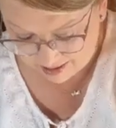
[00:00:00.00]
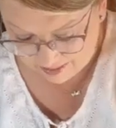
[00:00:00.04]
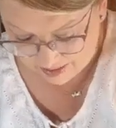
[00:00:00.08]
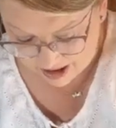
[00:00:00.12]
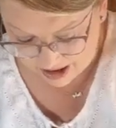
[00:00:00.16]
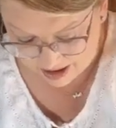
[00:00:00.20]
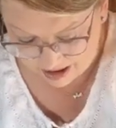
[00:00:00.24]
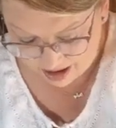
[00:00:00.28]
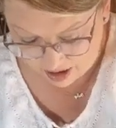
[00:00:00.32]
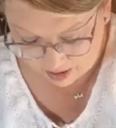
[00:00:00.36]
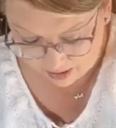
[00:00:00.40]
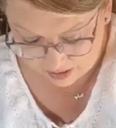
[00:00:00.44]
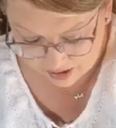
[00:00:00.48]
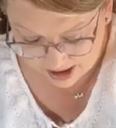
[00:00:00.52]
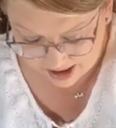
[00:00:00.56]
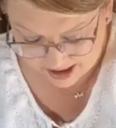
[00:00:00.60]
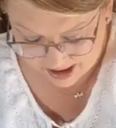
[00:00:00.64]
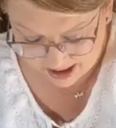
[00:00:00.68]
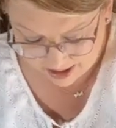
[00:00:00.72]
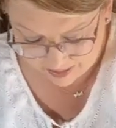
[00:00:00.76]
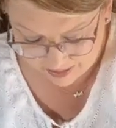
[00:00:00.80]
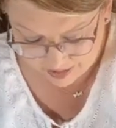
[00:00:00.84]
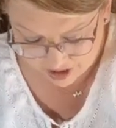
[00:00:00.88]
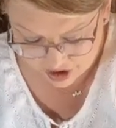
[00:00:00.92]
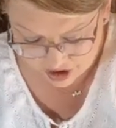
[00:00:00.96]
Let me hold
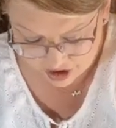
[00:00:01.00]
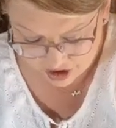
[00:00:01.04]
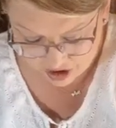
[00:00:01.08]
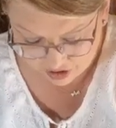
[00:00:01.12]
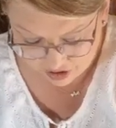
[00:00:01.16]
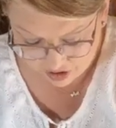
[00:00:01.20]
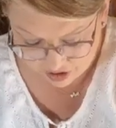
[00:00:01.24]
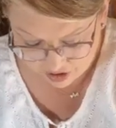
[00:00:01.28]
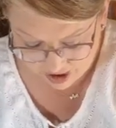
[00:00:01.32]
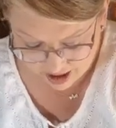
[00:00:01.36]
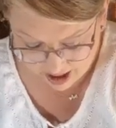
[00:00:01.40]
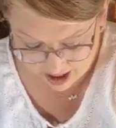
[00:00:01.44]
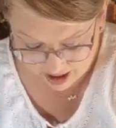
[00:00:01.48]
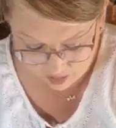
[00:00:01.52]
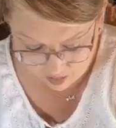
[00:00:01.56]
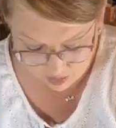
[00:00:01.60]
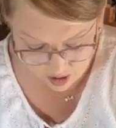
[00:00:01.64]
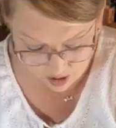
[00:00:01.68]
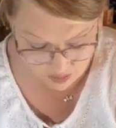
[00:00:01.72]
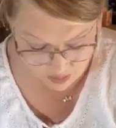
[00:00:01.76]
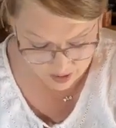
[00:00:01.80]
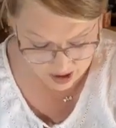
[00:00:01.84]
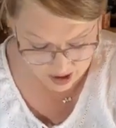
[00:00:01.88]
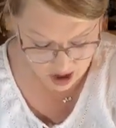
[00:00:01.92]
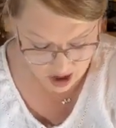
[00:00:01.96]
this up and show you kind of
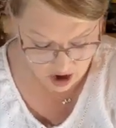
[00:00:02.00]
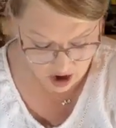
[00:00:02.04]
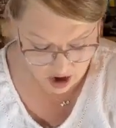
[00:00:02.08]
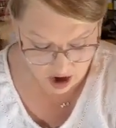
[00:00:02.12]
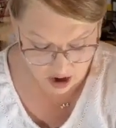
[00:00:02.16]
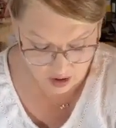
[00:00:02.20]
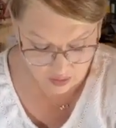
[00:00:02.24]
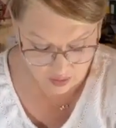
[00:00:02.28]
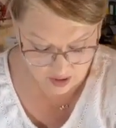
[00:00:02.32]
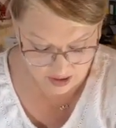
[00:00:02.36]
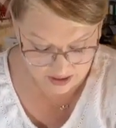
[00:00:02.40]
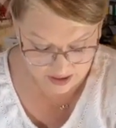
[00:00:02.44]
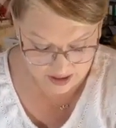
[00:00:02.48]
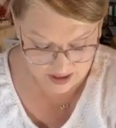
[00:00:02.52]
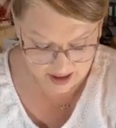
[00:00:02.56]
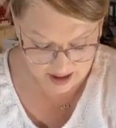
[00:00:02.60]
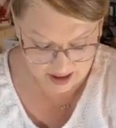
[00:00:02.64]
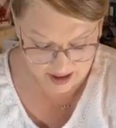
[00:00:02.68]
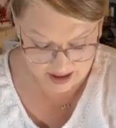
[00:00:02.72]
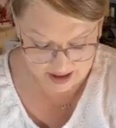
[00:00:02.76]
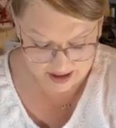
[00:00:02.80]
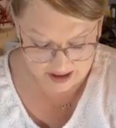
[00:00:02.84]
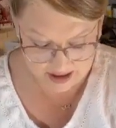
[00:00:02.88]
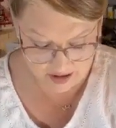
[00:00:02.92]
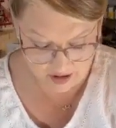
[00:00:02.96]
where we are with
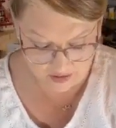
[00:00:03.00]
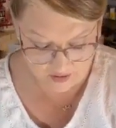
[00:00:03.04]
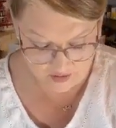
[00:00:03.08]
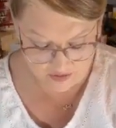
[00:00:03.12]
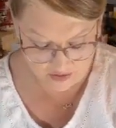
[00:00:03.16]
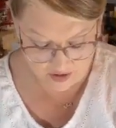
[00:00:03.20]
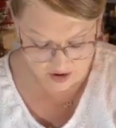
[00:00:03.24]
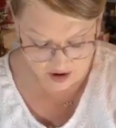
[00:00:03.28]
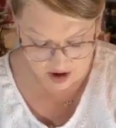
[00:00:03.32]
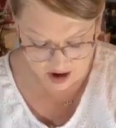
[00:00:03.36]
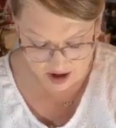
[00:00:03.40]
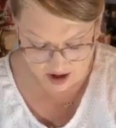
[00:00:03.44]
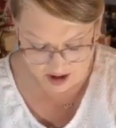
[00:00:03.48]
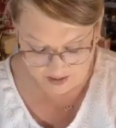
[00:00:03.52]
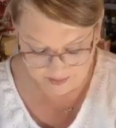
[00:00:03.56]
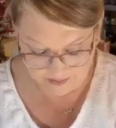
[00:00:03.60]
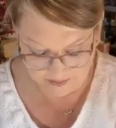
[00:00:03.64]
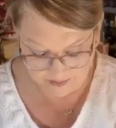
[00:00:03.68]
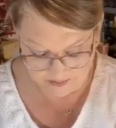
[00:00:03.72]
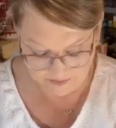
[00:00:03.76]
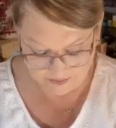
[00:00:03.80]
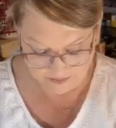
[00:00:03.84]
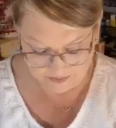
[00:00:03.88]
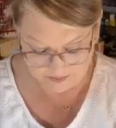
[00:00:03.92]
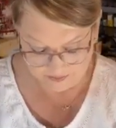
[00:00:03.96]
this so
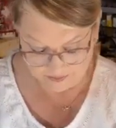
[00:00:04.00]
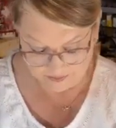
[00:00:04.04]
far.